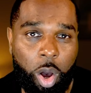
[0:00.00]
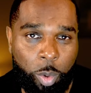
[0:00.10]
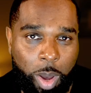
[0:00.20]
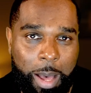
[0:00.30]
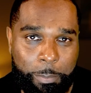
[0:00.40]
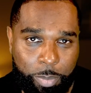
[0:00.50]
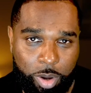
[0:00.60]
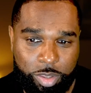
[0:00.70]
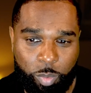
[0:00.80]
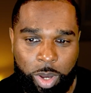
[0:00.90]
Oh, and
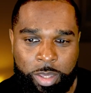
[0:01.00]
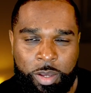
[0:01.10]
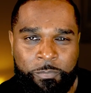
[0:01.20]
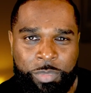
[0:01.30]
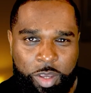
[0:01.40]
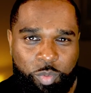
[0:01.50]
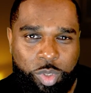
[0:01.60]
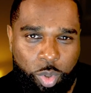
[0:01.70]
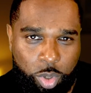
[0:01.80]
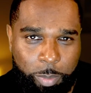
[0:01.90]
by the way, if we
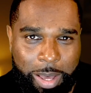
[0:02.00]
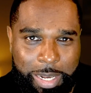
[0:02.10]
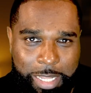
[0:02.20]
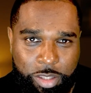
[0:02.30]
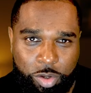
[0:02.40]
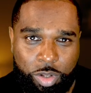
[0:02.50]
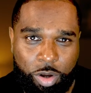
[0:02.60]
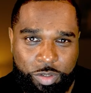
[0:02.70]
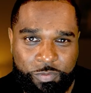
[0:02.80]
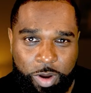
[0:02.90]
talk about Lando
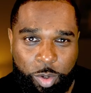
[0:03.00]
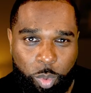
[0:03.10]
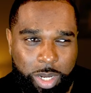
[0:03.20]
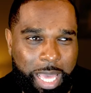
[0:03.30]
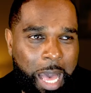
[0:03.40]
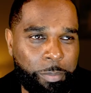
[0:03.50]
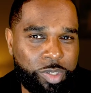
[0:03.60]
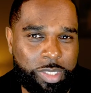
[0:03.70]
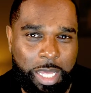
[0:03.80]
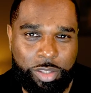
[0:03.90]
Norris very quickly, how
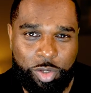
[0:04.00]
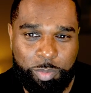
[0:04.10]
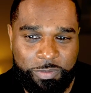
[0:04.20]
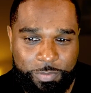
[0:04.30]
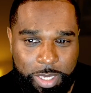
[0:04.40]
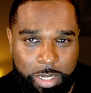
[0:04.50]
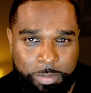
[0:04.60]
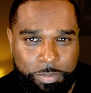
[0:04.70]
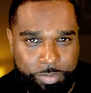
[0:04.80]
must that dude be feeling?